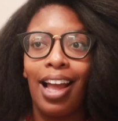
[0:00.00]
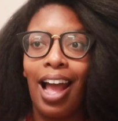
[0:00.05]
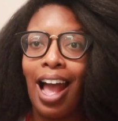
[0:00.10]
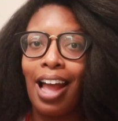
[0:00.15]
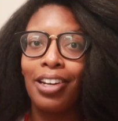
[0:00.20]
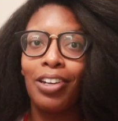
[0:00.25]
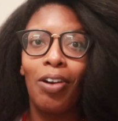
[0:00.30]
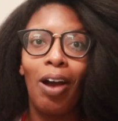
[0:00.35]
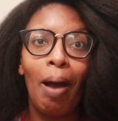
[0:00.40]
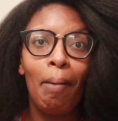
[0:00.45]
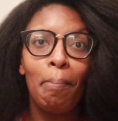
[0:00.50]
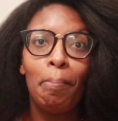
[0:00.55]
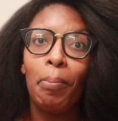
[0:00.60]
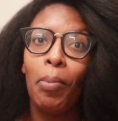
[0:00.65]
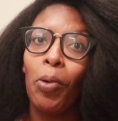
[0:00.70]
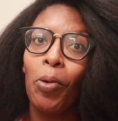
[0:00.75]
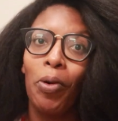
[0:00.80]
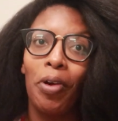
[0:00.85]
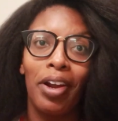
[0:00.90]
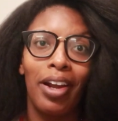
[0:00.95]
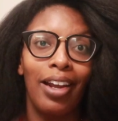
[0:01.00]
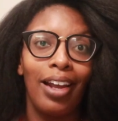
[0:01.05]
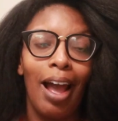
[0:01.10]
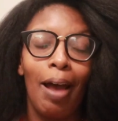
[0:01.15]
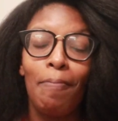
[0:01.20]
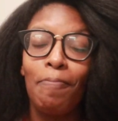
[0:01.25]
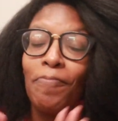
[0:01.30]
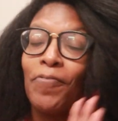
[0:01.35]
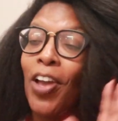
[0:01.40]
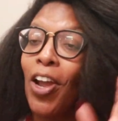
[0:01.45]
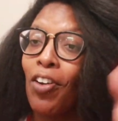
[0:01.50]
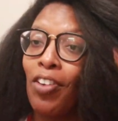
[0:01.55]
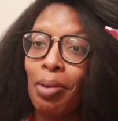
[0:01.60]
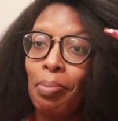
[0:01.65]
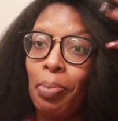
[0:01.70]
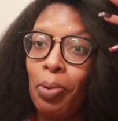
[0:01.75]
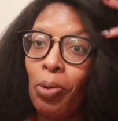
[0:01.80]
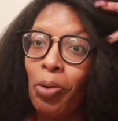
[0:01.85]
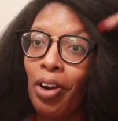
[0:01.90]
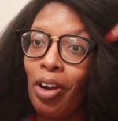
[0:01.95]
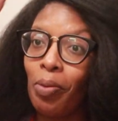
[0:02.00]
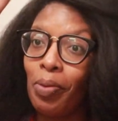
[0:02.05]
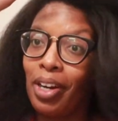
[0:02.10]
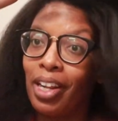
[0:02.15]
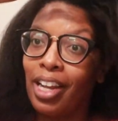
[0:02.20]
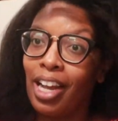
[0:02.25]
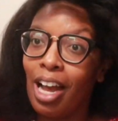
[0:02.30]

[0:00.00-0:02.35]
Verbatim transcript: I know I'm boring. I'm very boring when it